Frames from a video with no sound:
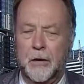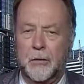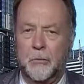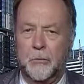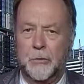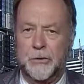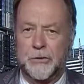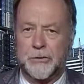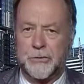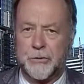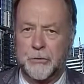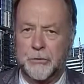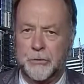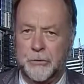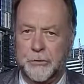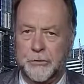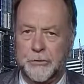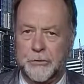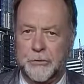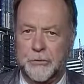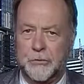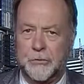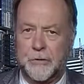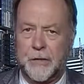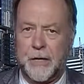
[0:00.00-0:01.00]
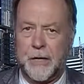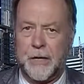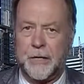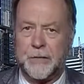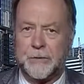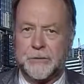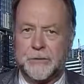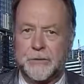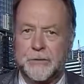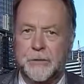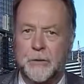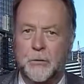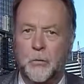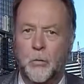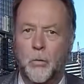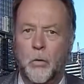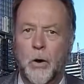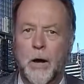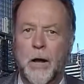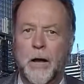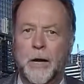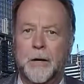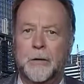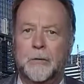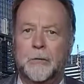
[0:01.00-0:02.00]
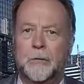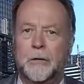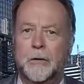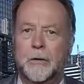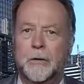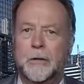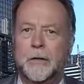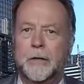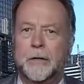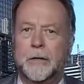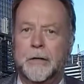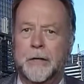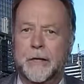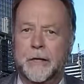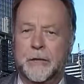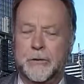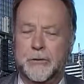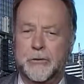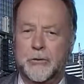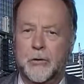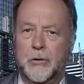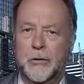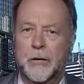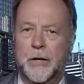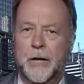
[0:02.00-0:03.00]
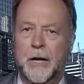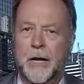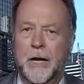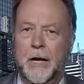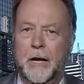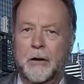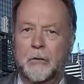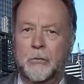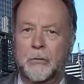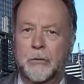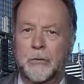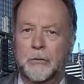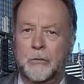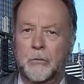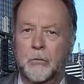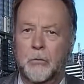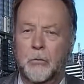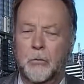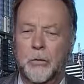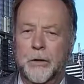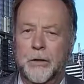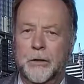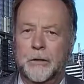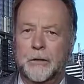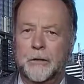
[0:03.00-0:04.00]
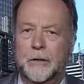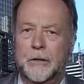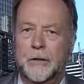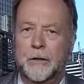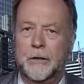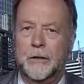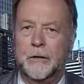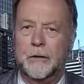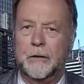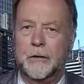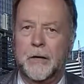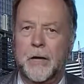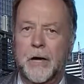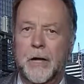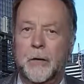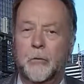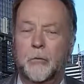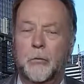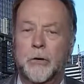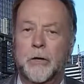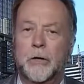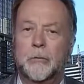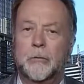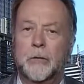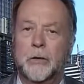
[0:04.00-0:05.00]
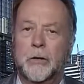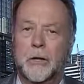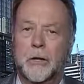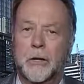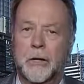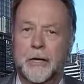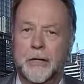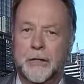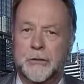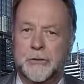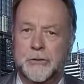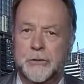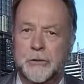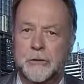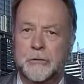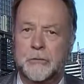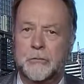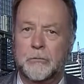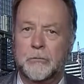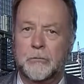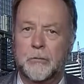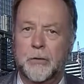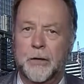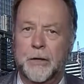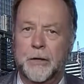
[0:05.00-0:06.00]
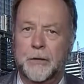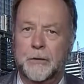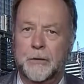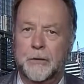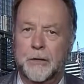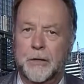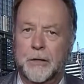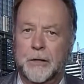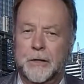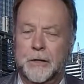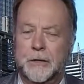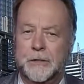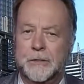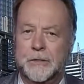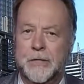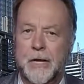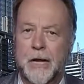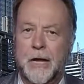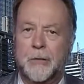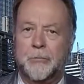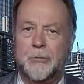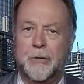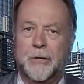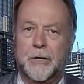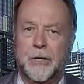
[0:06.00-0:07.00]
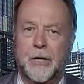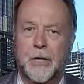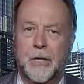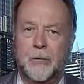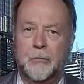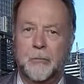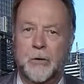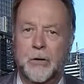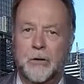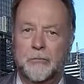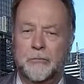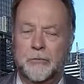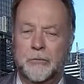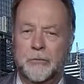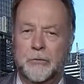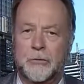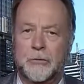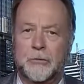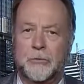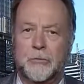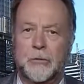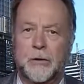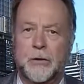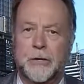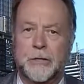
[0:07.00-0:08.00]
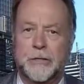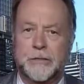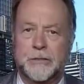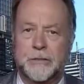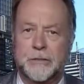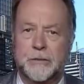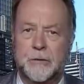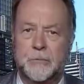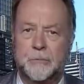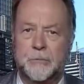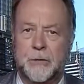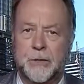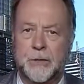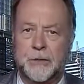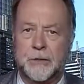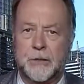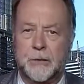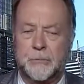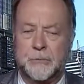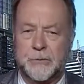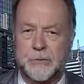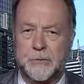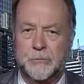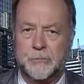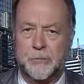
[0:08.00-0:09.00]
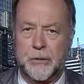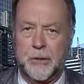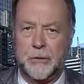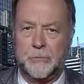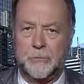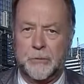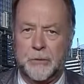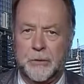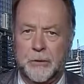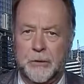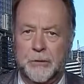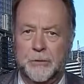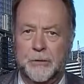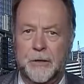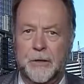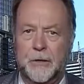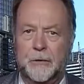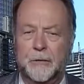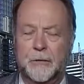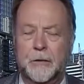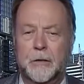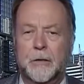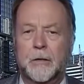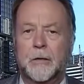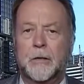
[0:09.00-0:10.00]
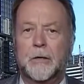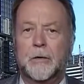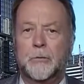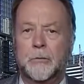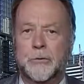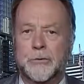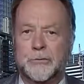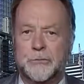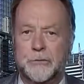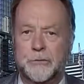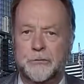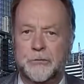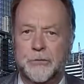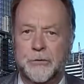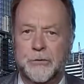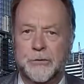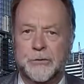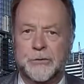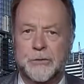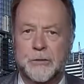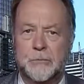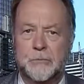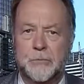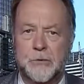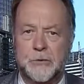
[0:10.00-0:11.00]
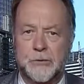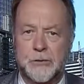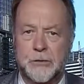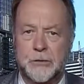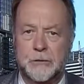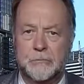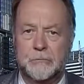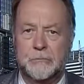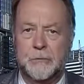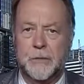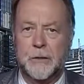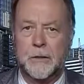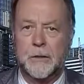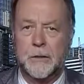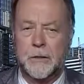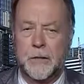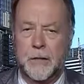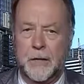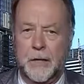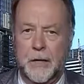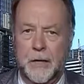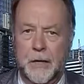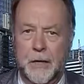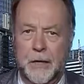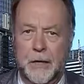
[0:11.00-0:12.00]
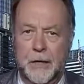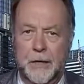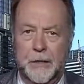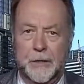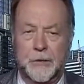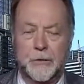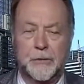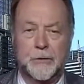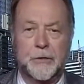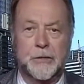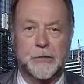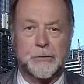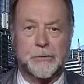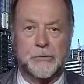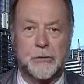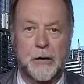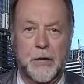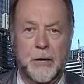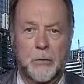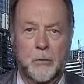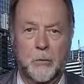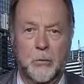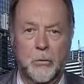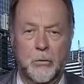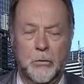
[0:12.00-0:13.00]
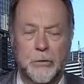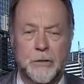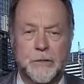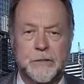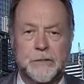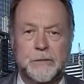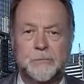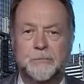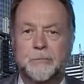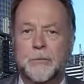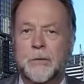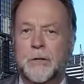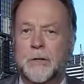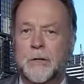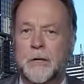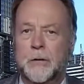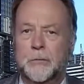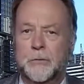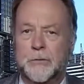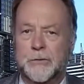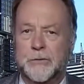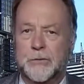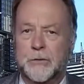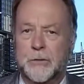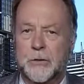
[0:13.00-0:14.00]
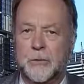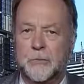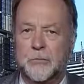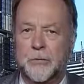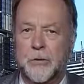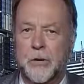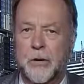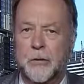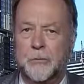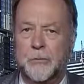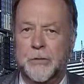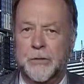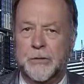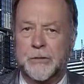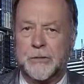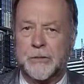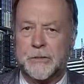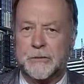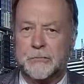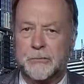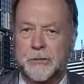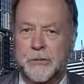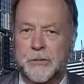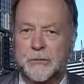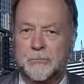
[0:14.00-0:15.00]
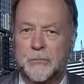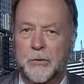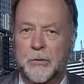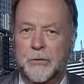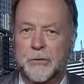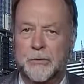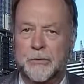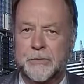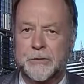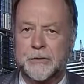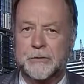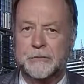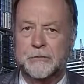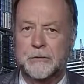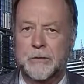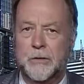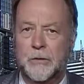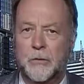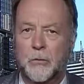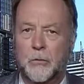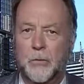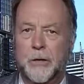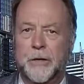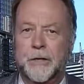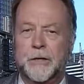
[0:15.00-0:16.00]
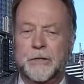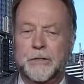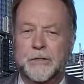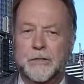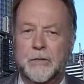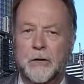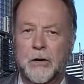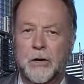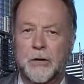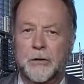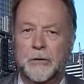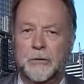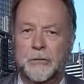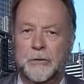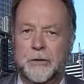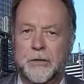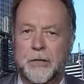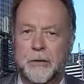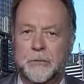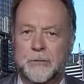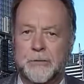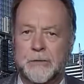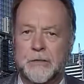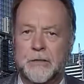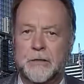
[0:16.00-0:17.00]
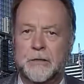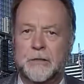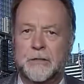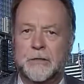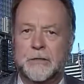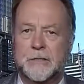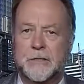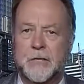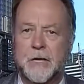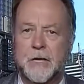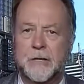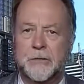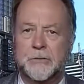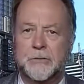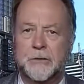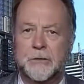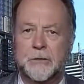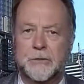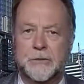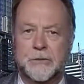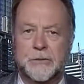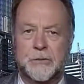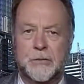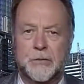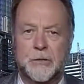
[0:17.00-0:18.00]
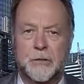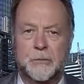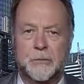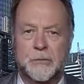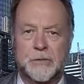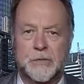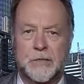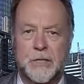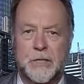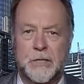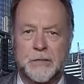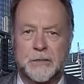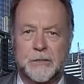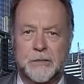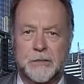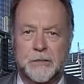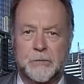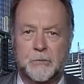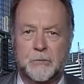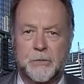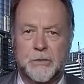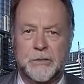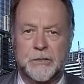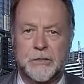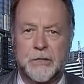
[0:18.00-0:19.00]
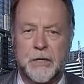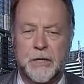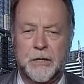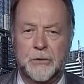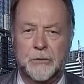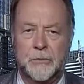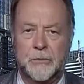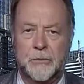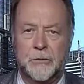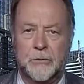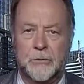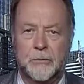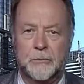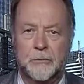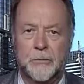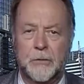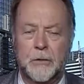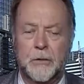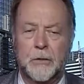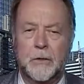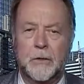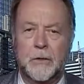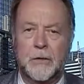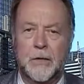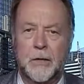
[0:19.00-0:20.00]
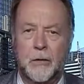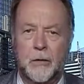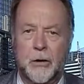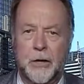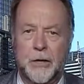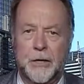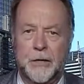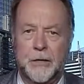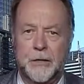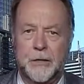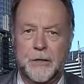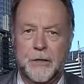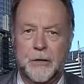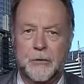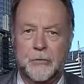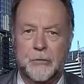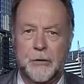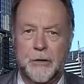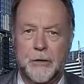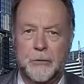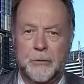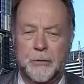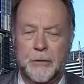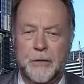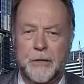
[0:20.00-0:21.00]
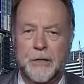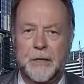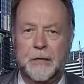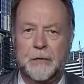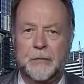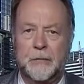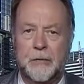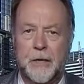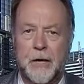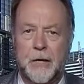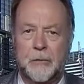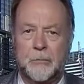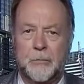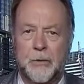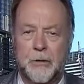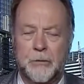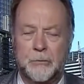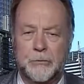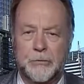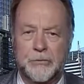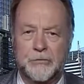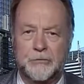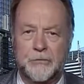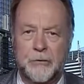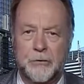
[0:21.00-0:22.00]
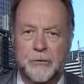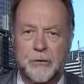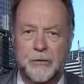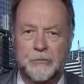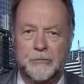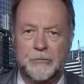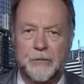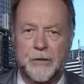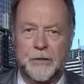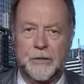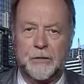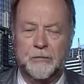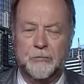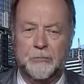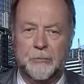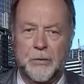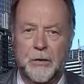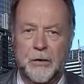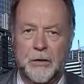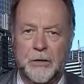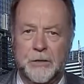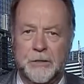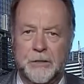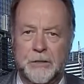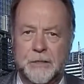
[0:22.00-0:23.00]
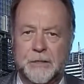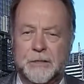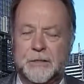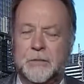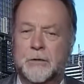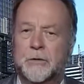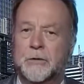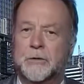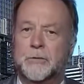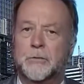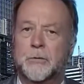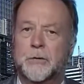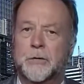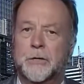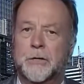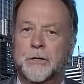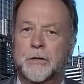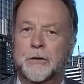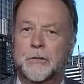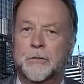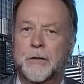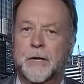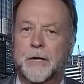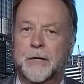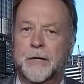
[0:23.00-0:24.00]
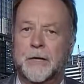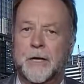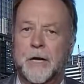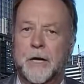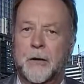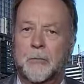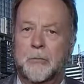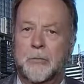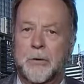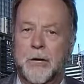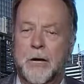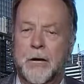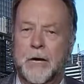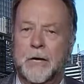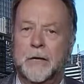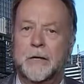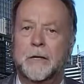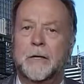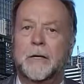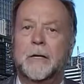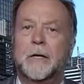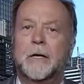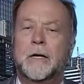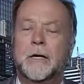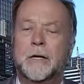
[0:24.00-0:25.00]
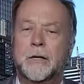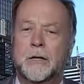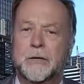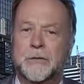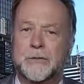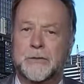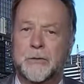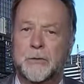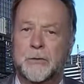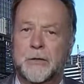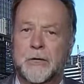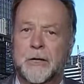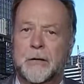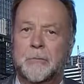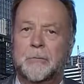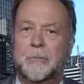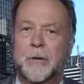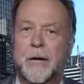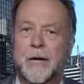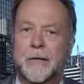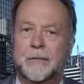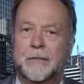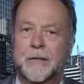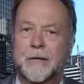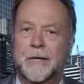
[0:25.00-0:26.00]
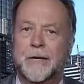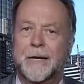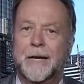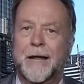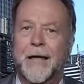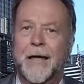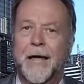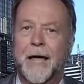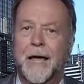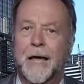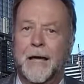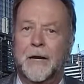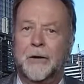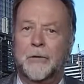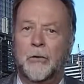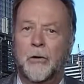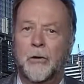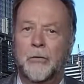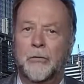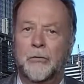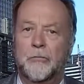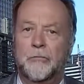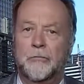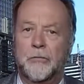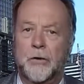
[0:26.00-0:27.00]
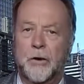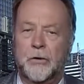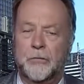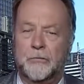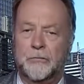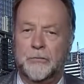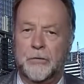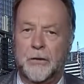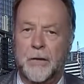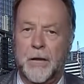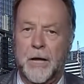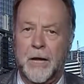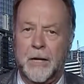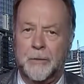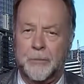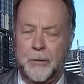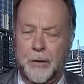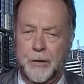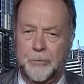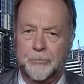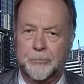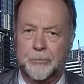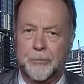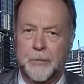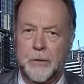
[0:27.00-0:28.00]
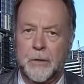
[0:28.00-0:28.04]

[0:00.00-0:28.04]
We saw in 2001 John Howard win the unwinnable election when the Tampa came over the horizon and picked up some people and then was refused admission into the Australian waters. And we saw the Prime Minister's response, we decide who comes into this country in the circumstances in which they do. Now, I didn't agree with any of that, but it was very effective politics, and I was working on that campaign, and I saw the impact that it had on the vote for Labor.